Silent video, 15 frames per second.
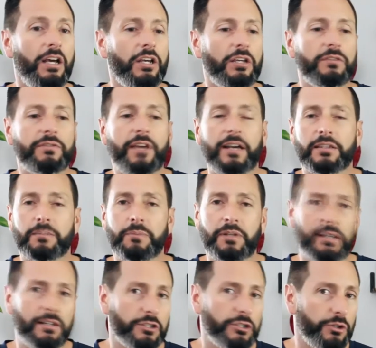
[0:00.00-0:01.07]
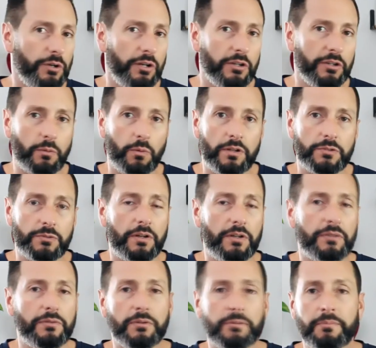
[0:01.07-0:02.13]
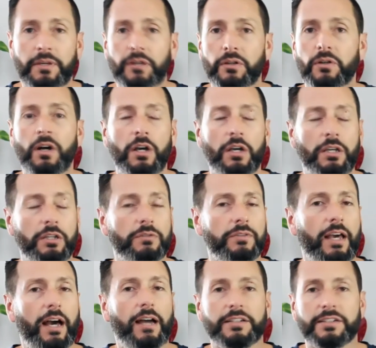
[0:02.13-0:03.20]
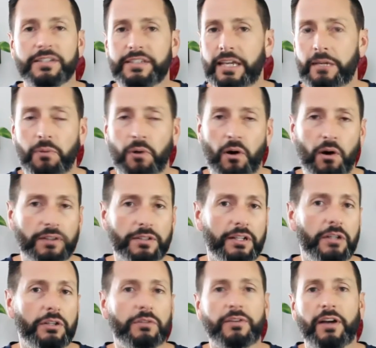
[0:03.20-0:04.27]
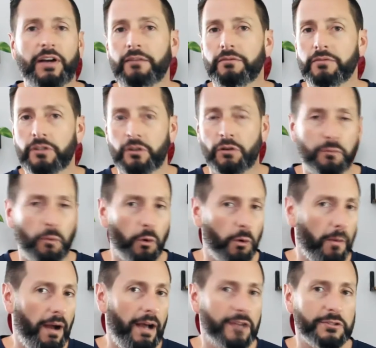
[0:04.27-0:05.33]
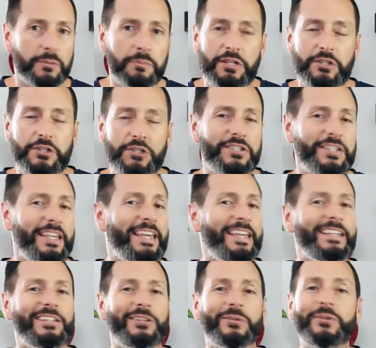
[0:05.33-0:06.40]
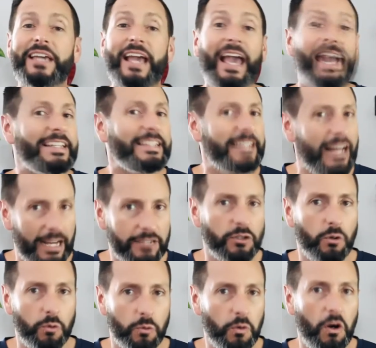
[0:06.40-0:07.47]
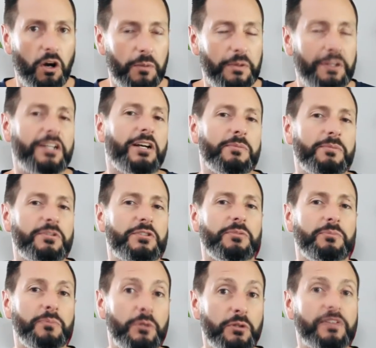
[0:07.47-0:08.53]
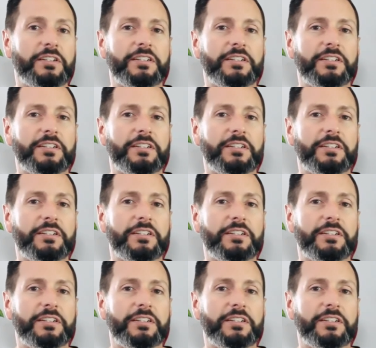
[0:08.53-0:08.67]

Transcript: you've got the Pinellas Trail that runs right through the middle. You've got a state park there. You've got, you know, 4 miles of beaches. You cannot go wrong when it comes to moving to